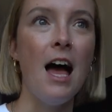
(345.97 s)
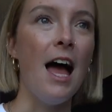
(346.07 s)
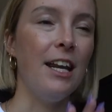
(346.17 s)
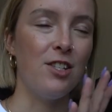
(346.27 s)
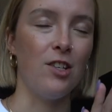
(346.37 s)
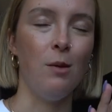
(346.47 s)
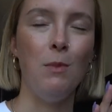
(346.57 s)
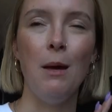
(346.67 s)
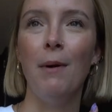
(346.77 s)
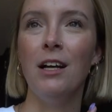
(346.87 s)
and it's gonna
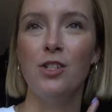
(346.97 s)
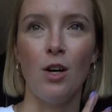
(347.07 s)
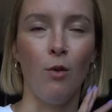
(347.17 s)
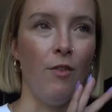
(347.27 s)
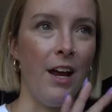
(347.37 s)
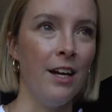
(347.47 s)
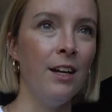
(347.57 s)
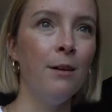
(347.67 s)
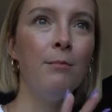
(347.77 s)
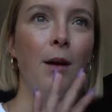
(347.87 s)
be a bunch of
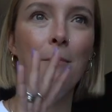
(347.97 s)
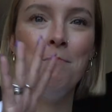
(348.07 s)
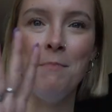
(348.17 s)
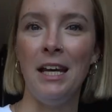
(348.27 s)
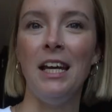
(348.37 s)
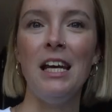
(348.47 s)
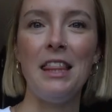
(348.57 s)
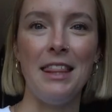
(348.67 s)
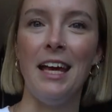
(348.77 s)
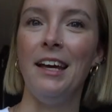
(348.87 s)
random mini
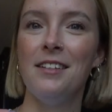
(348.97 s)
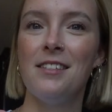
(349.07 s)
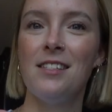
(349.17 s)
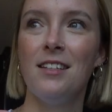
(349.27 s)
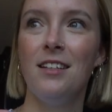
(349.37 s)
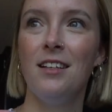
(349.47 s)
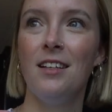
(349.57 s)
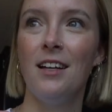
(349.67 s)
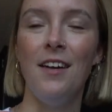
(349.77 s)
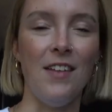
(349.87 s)
things,
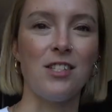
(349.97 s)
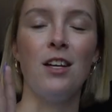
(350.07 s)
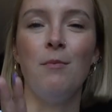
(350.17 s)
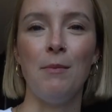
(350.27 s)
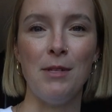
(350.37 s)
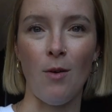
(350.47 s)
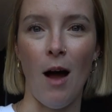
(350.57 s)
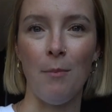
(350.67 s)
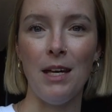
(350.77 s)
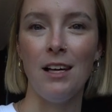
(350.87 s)
and that's gonna make me so
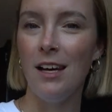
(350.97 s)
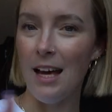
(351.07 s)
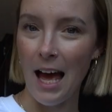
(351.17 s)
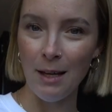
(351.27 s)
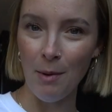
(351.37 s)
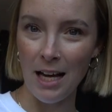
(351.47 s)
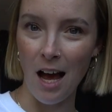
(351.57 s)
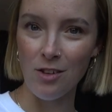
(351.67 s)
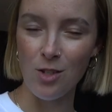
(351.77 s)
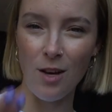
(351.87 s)
happy. Anybody
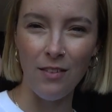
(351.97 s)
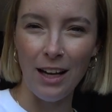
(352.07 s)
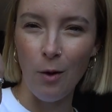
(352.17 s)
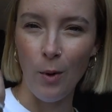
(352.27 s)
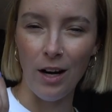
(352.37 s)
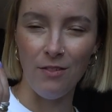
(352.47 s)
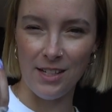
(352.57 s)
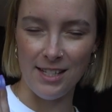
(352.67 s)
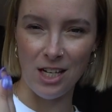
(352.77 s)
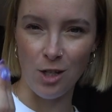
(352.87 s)
else? Do you have like a weird
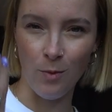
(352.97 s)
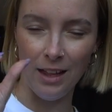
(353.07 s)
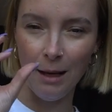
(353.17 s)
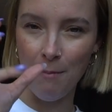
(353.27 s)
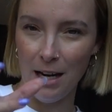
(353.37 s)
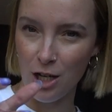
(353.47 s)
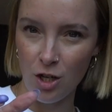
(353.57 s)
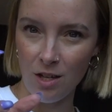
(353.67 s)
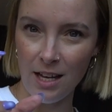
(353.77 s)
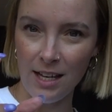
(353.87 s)
fixation with like
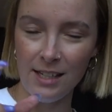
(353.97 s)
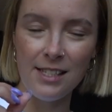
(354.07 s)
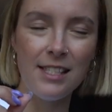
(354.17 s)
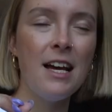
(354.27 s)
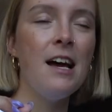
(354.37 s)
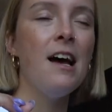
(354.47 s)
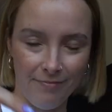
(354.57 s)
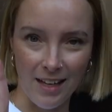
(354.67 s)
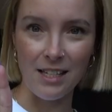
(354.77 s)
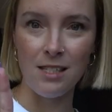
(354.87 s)
miniature things?
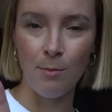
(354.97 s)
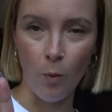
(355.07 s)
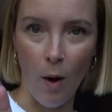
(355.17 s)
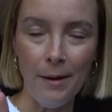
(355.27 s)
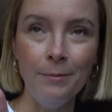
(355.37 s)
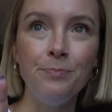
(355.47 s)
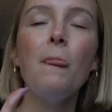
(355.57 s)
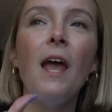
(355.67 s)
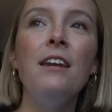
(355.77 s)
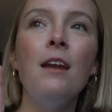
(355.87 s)
That's number one.
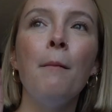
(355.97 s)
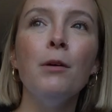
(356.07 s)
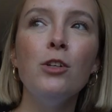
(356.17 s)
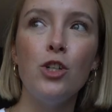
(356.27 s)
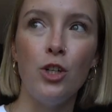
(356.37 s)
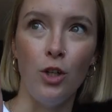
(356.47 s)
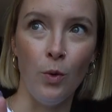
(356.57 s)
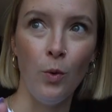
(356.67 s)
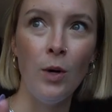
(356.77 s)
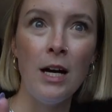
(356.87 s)
And number
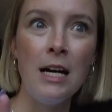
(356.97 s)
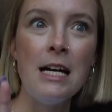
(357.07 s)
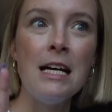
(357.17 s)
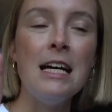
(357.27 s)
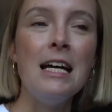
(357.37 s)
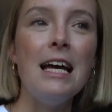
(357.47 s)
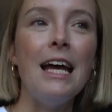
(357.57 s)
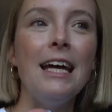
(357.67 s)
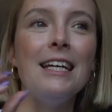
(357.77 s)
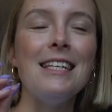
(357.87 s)
two
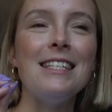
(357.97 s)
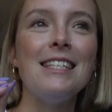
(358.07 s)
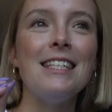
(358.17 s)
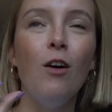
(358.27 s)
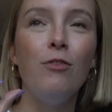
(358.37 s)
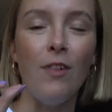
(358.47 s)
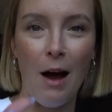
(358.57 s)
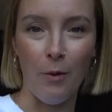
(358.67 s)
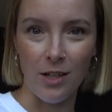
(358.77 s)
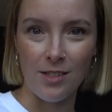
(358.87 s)
is
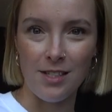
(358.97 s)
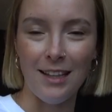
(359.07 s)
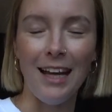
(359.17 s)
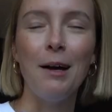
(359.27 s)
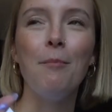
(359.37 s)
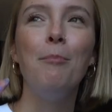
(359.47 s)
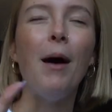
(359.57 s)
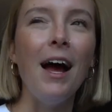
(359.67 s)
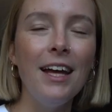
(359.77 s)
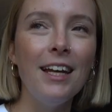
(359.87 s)
flowers, like,
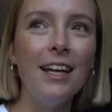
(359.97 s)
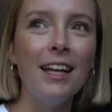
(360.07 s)
but